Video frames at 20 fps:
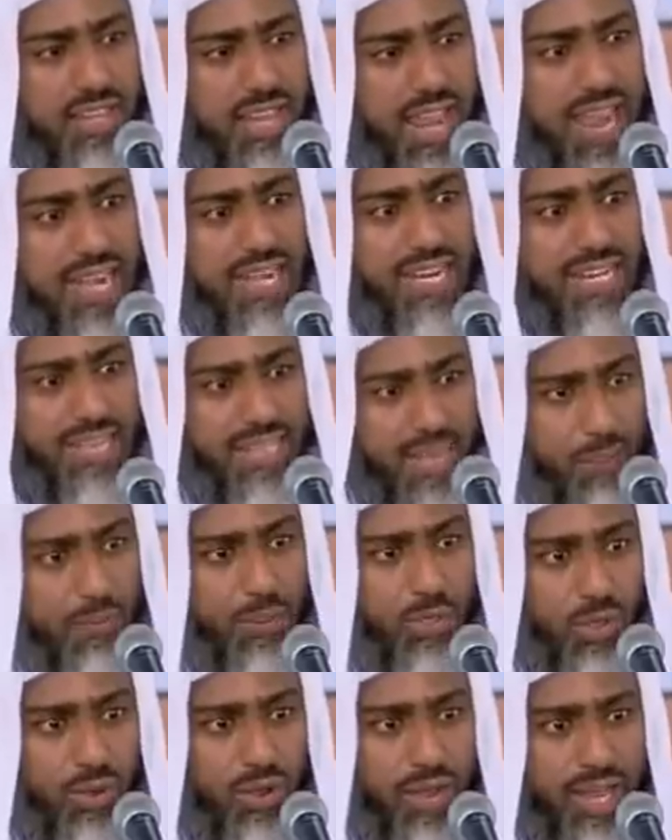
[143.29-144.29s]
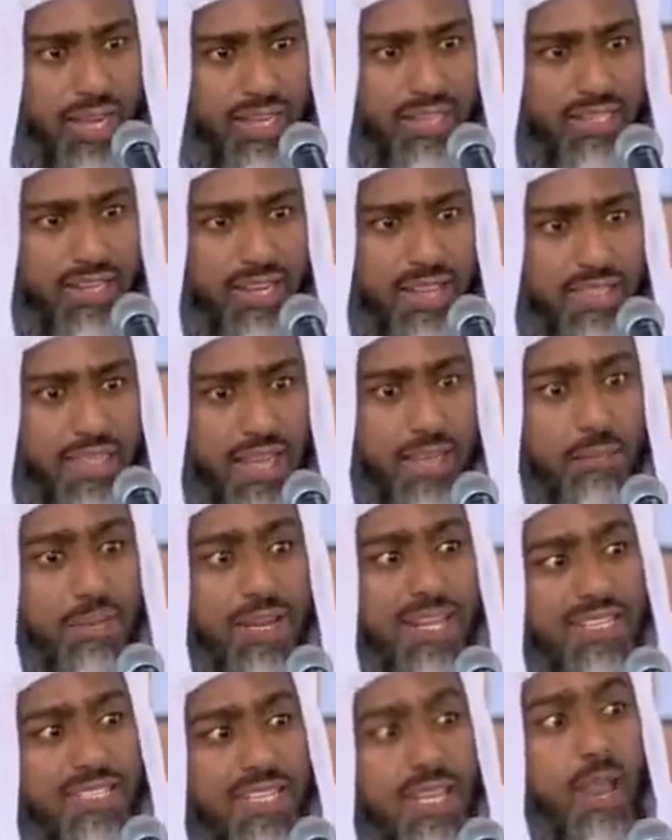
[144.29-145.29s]
and he kept quiet, that
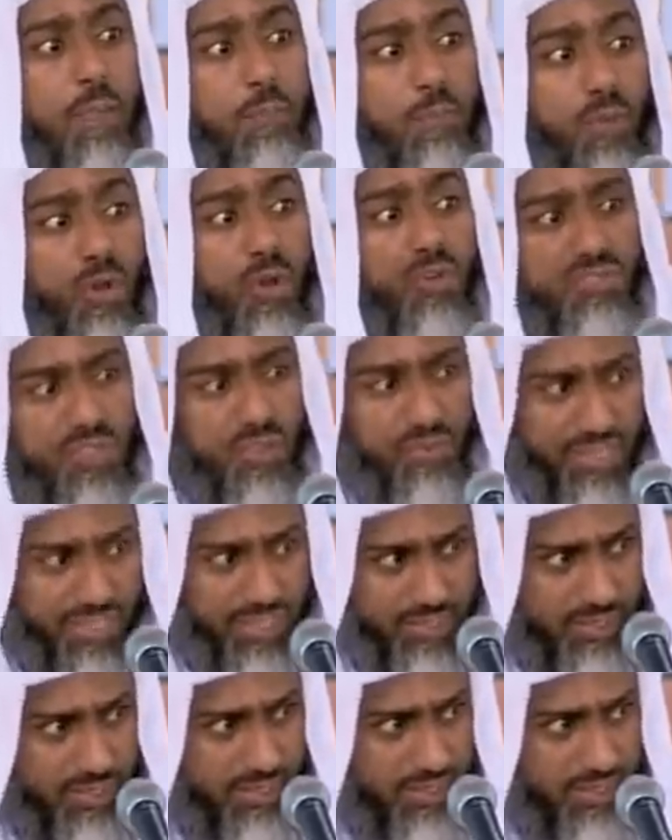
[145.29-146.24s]
means he approves of it.